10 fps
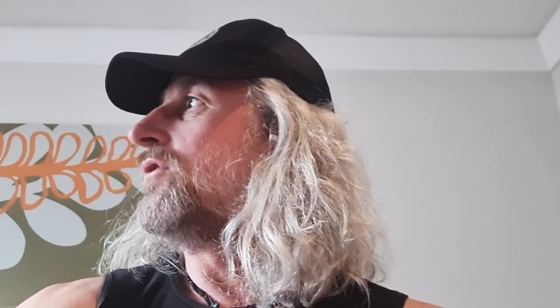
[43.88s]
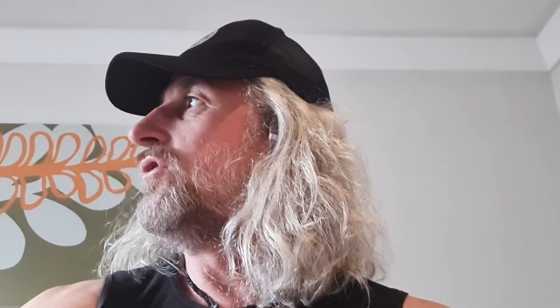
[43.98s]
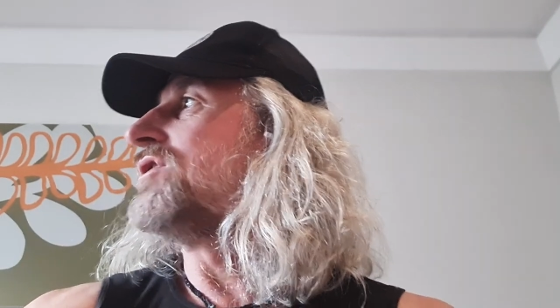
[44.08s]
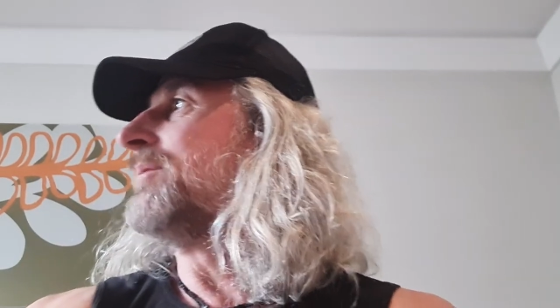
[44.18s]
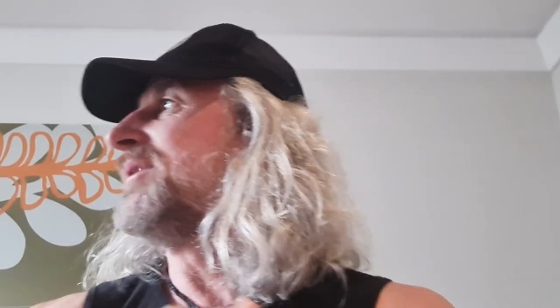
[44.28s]

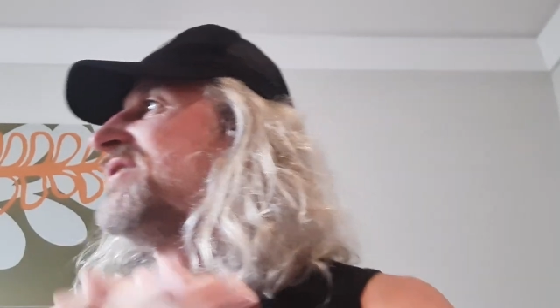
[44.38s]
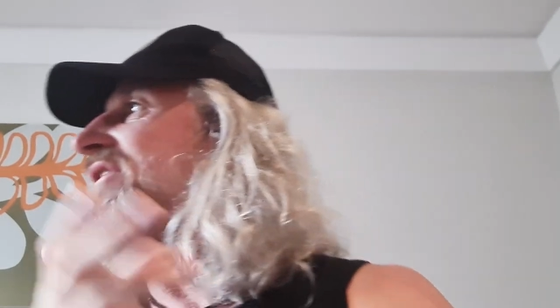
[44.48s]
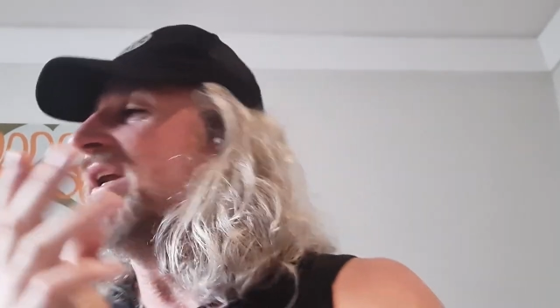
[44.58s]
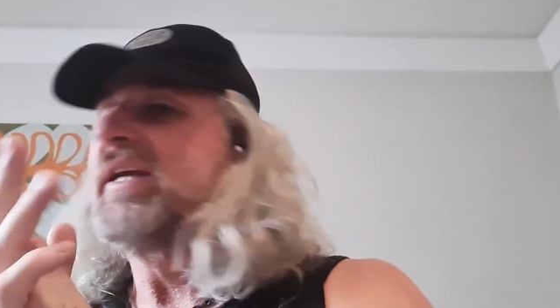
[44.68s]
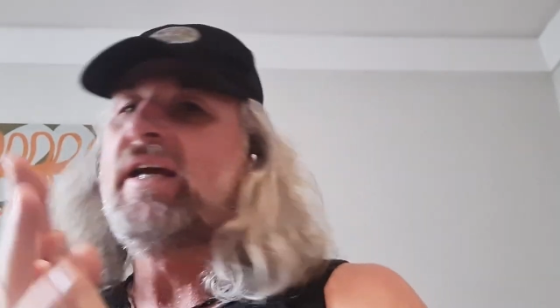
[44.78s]
two, sometimes
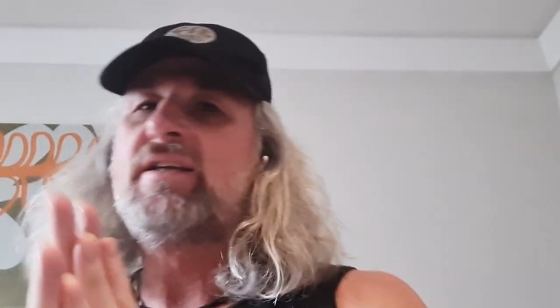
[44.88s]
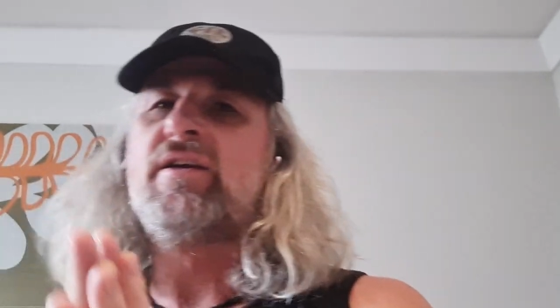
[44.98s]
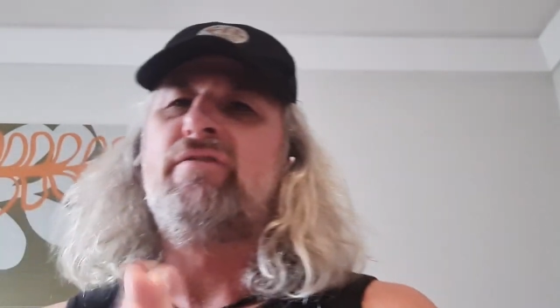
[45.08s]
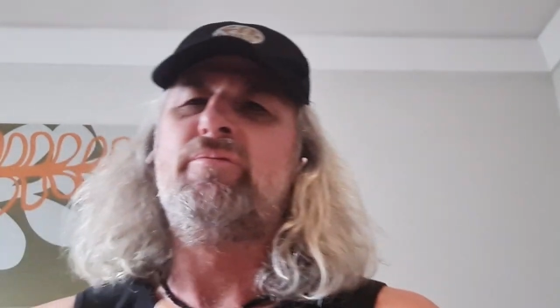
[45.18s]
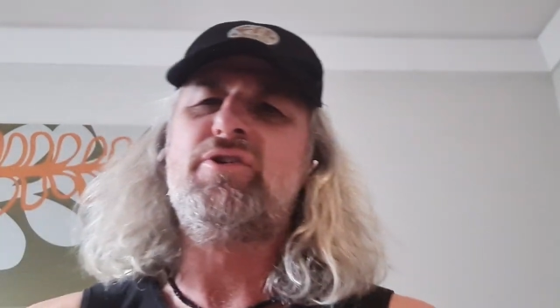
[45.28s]
three
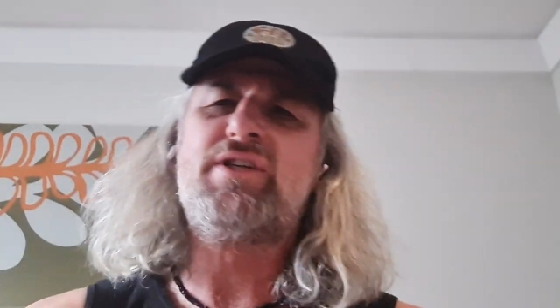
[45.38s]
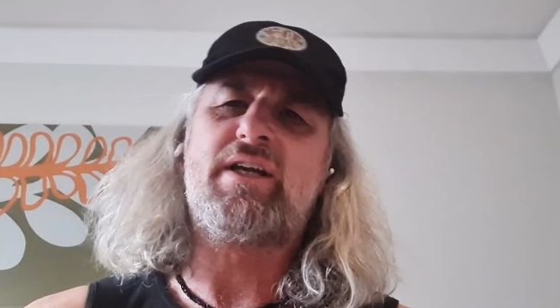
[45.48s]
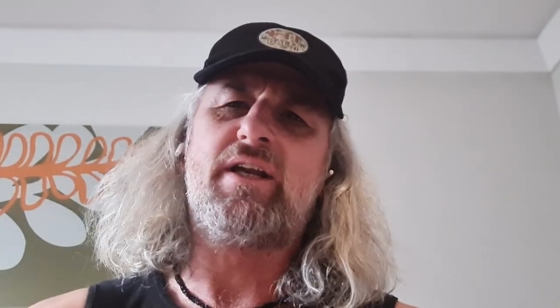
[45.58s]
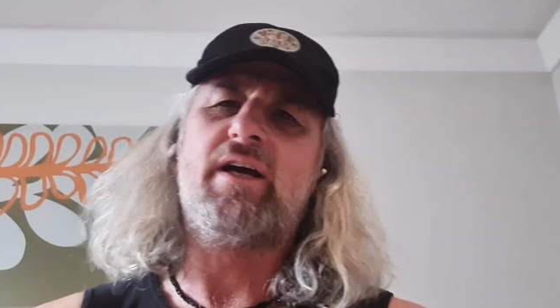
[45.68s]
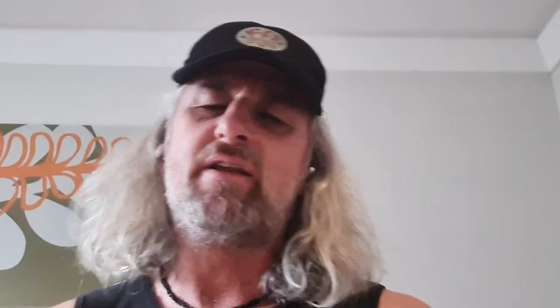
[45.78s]
gigs of music
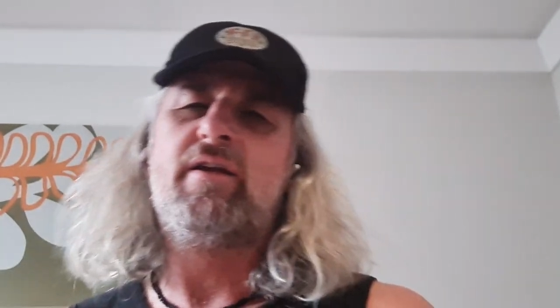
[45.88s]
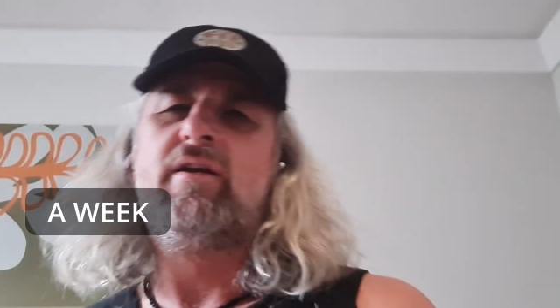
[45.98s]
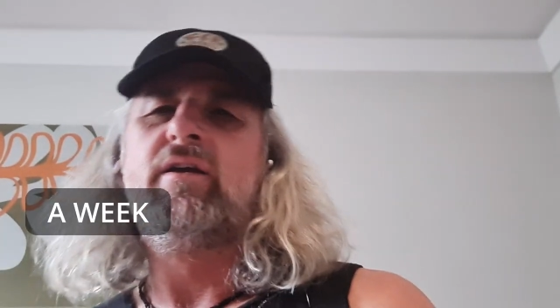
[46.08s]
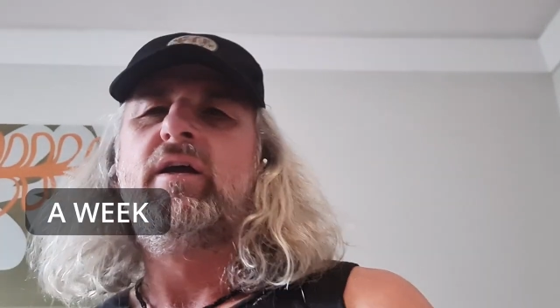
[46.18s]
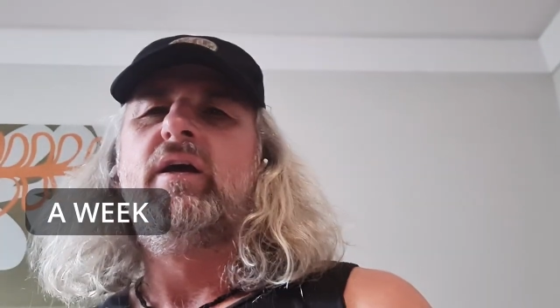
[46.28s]
a night
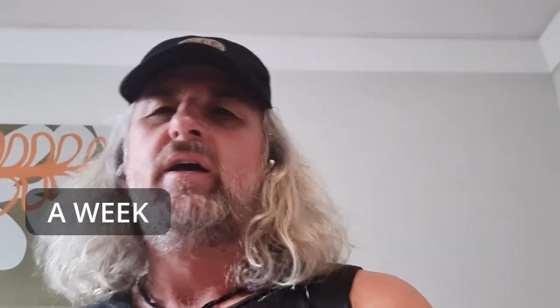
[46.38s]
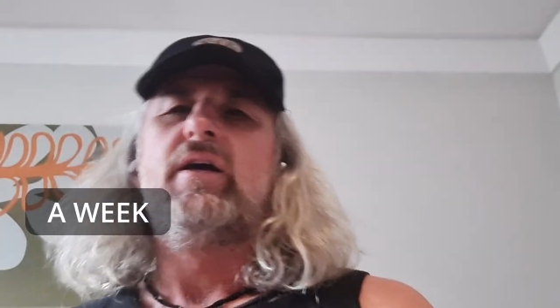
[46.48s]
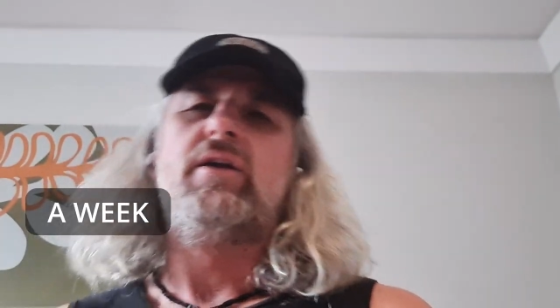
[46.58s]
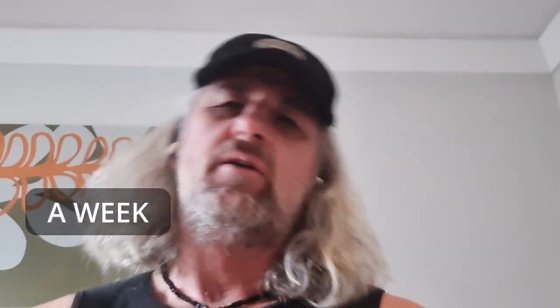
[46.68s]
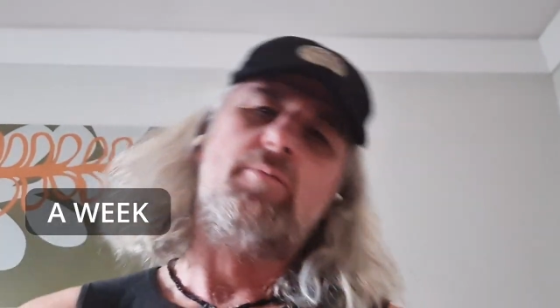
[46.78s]

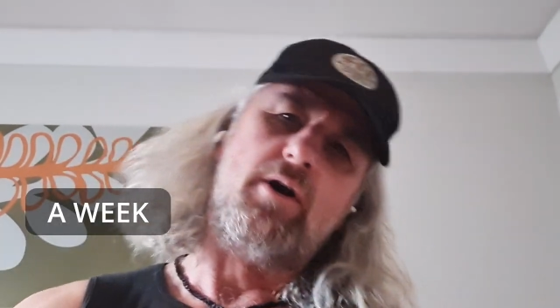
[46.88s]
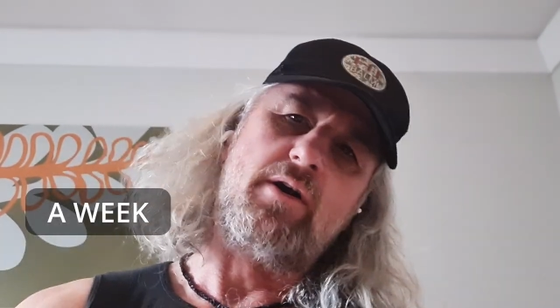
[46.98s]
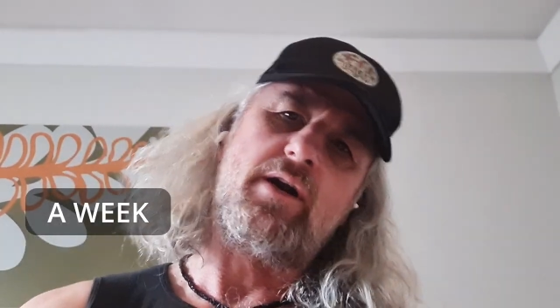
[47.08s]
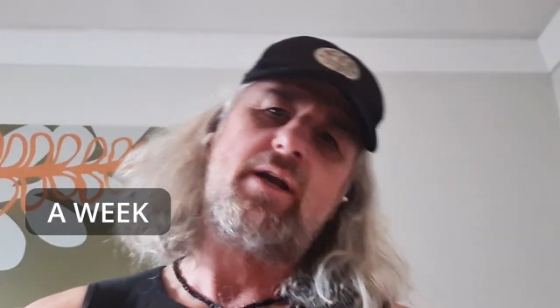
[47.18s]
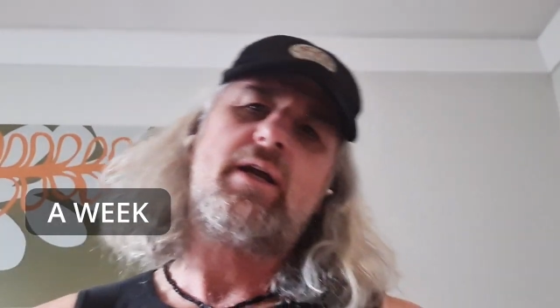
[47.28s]
in the
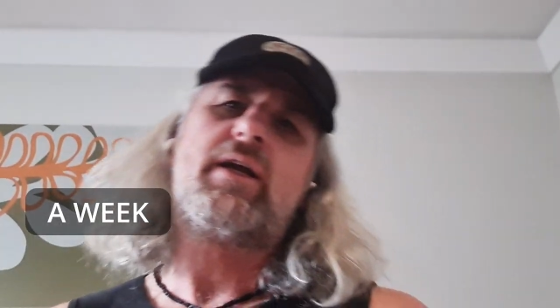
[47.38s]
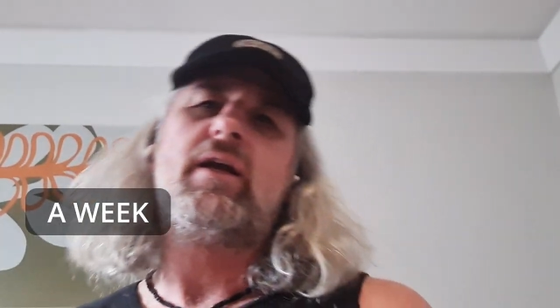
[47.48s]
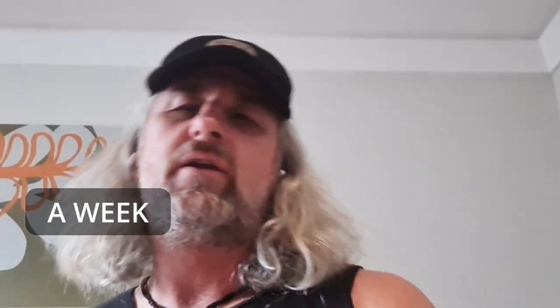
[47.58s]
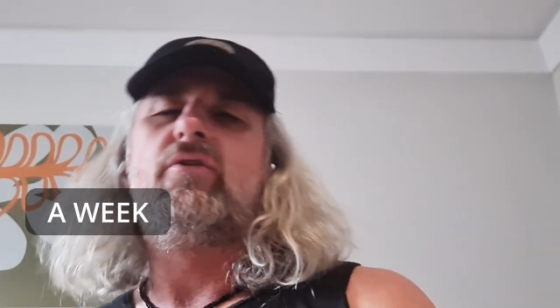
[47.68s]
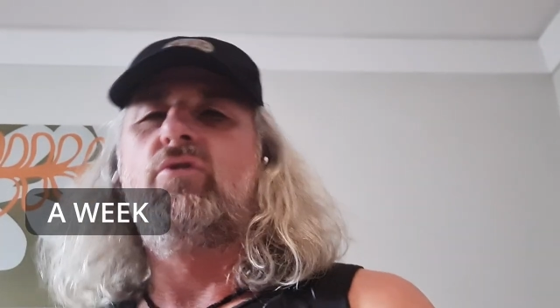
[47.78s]
bar, and I
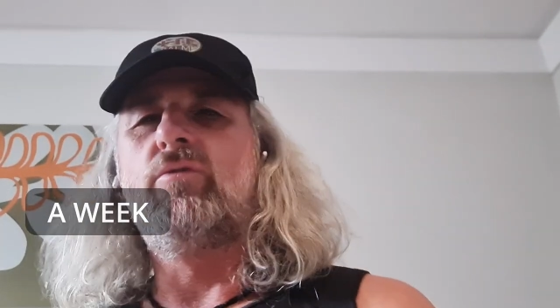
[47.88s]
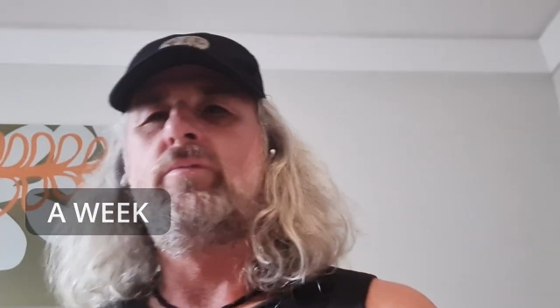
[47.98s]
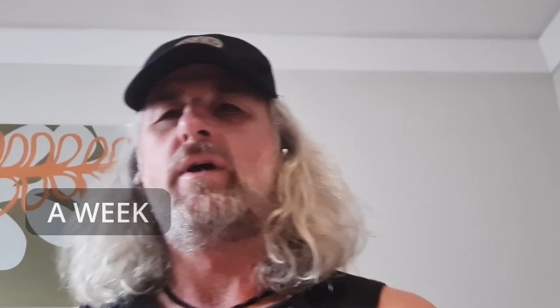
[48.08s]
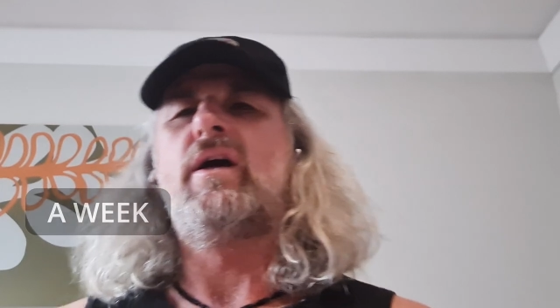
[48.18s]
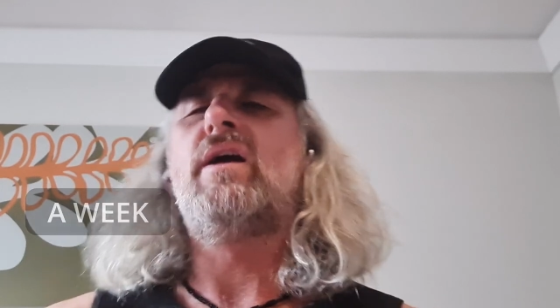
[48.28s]
get a
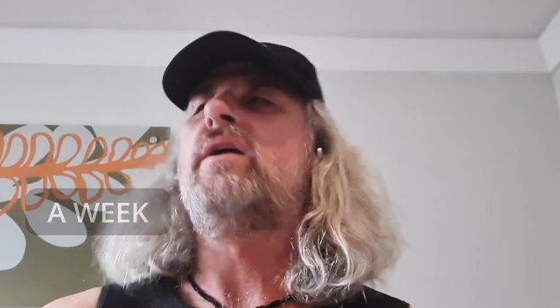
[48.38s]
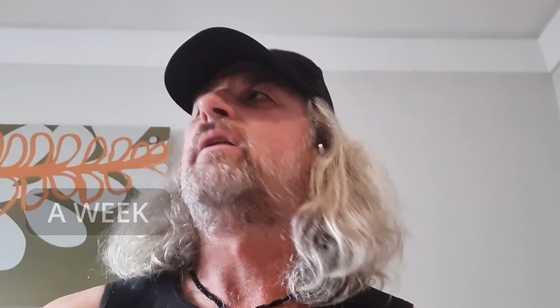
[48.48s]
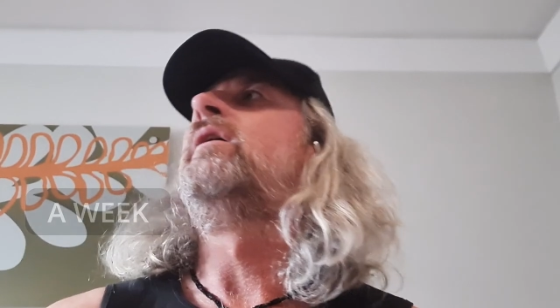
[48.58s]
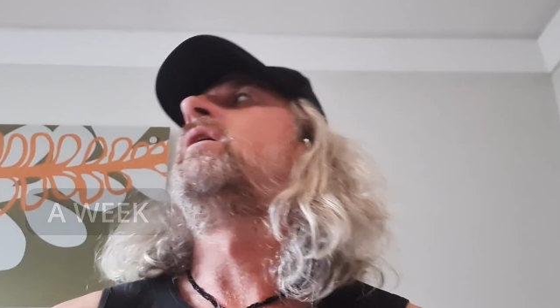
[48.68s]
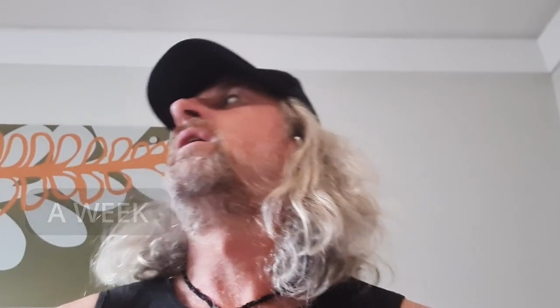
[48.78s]
room, and